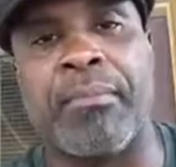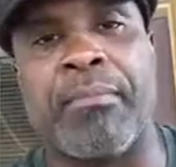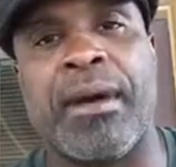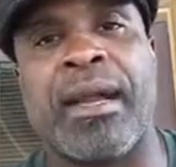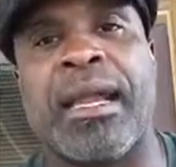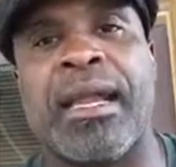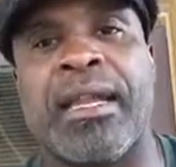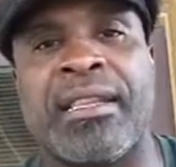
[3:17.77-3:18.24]

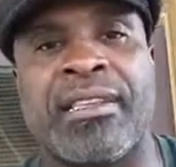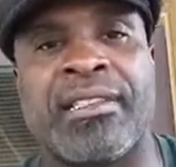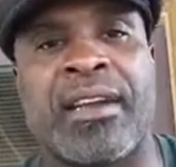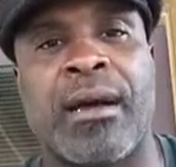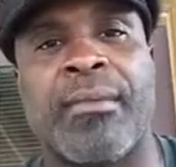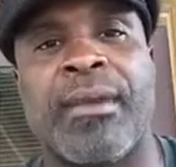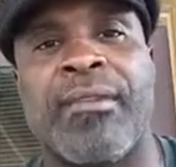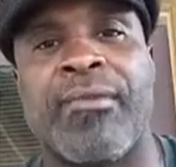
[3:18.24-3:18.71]
money that's
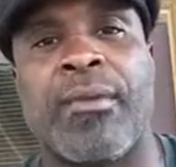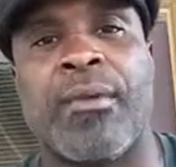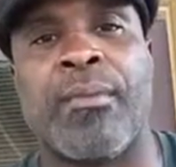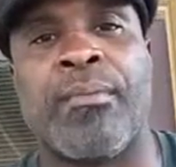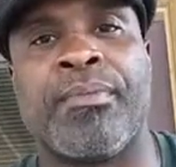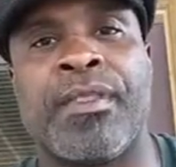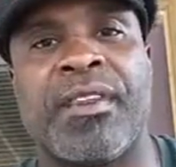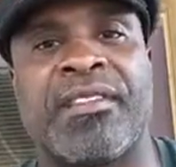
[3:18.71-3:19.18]
coming
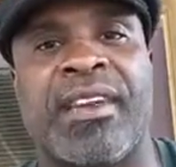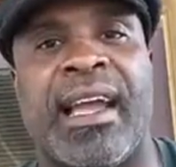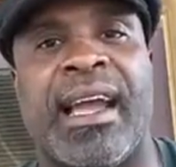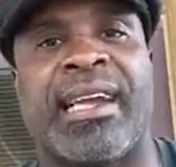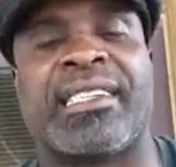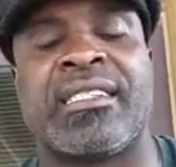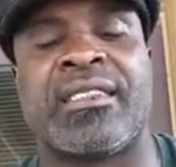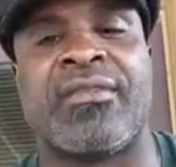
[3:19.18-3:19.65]
from the
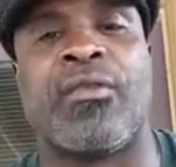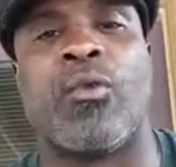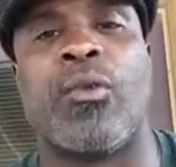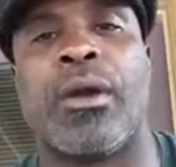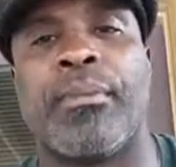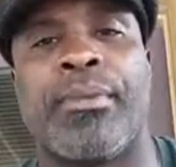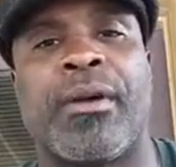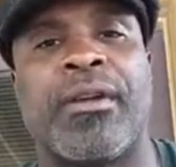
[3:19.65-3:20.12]
taxes of
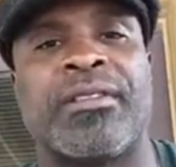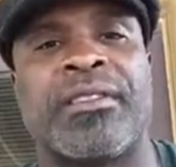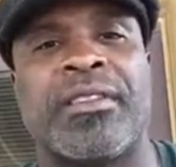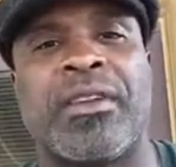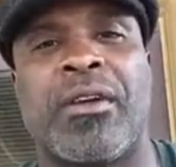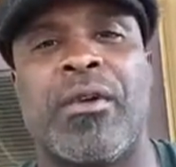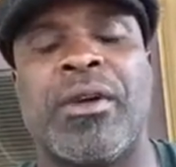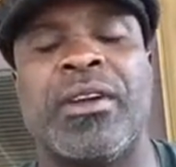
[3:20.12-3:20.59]
one
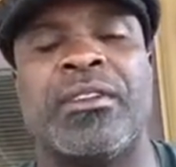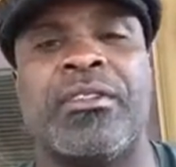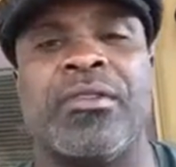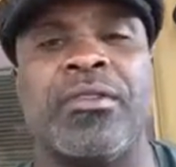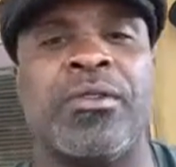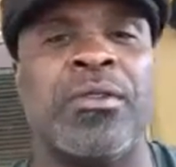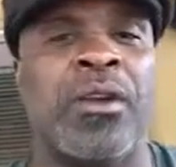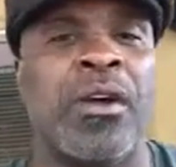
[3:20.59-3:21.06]
person going
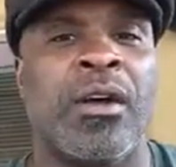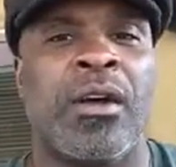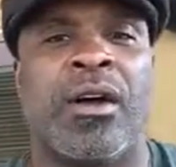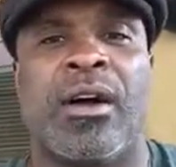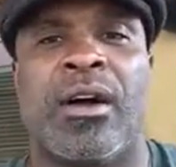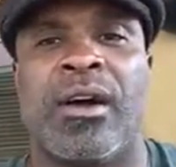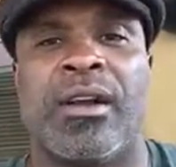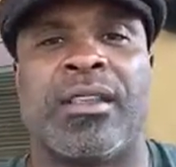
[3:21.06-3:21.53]
to,
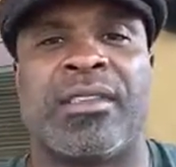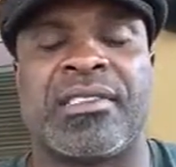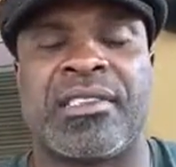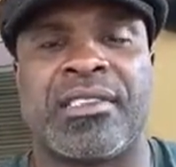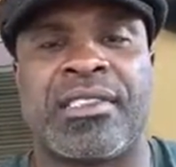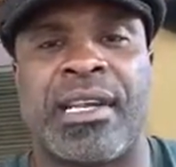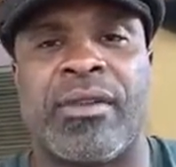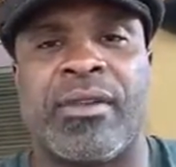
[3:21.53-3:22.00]
let's
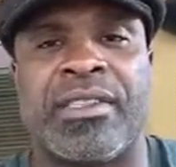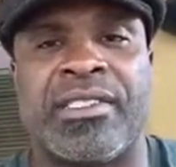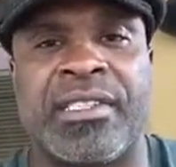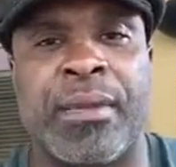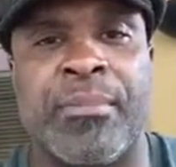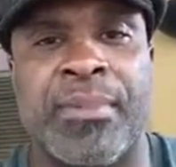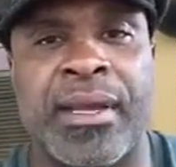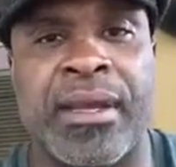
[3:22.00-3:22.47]
just say, a
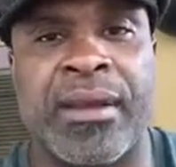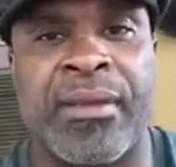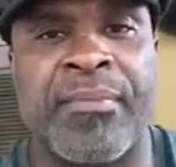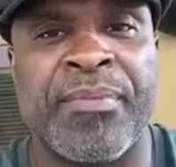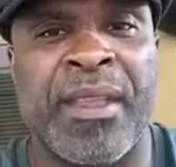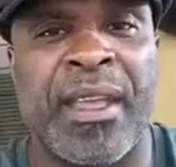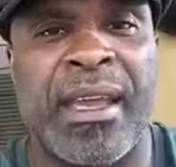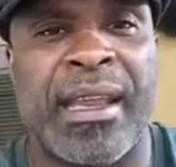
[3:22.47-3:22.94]
recipient.
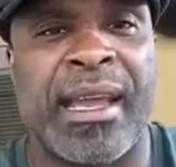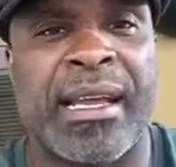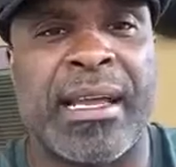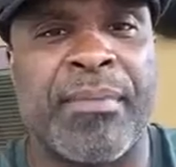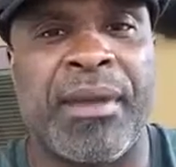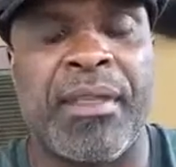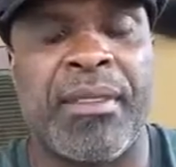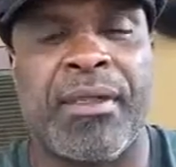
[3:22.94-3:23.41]
And that
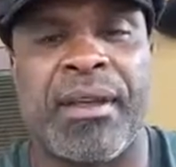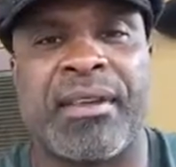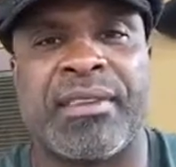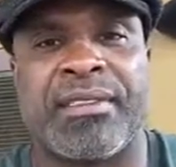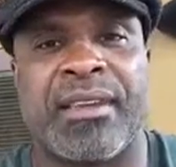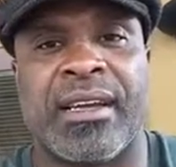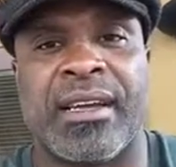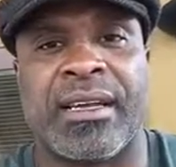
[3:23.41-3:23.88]
could be
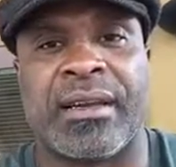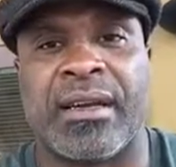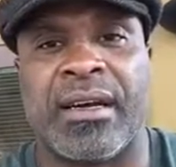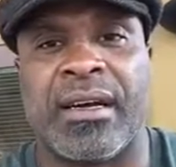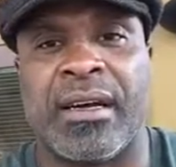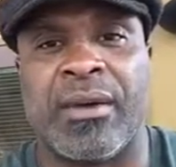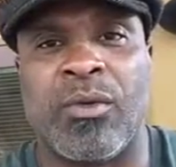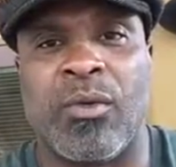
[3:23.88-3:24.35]
things like
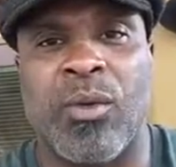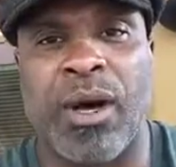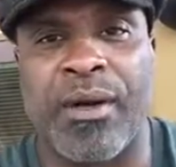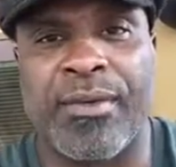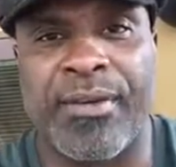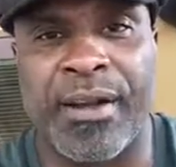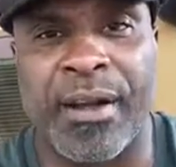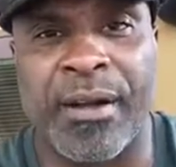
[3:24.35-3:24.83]

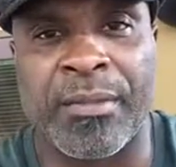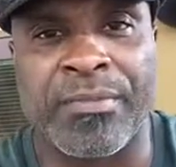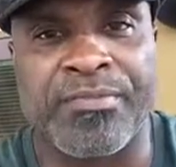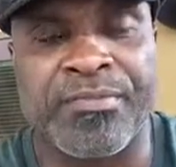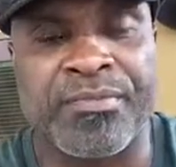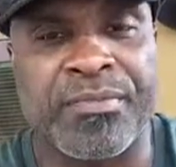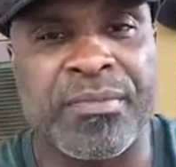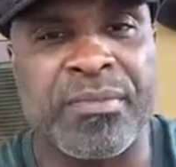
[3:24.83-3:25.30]
welfare,
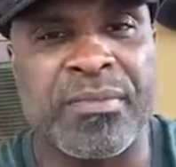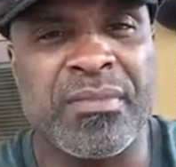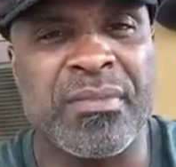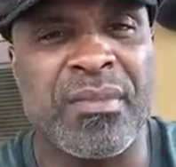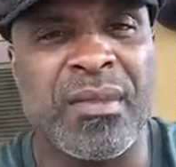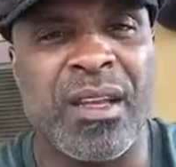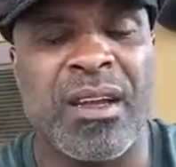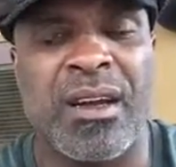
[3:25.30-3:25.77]

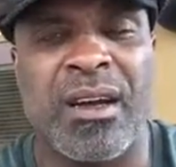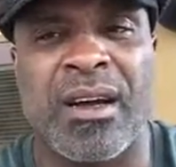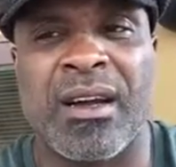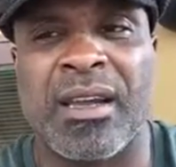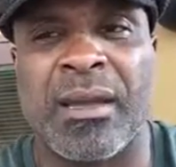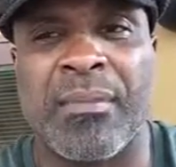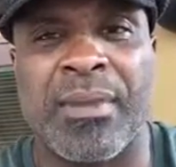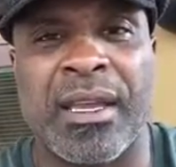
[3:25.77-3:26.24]

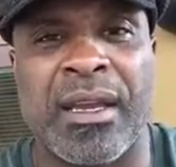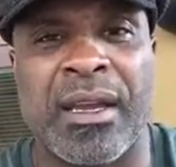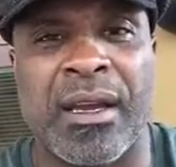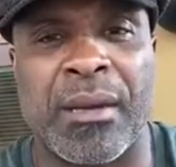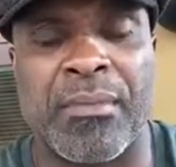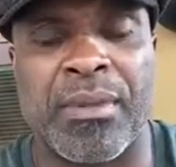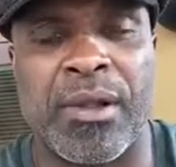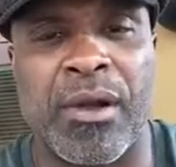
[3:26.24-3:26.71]
it could be
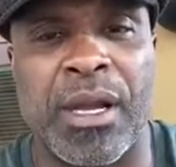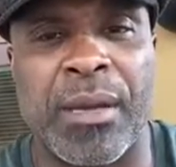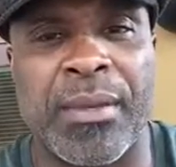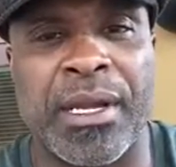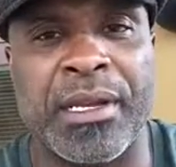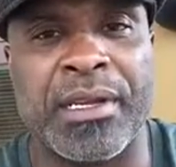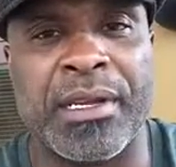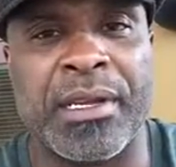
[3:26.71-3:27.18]

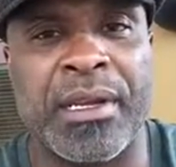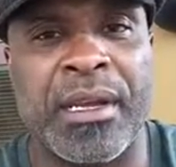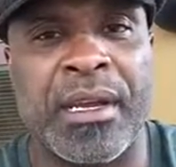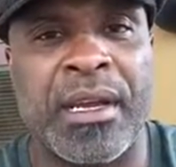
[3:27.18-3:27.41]
unemployment,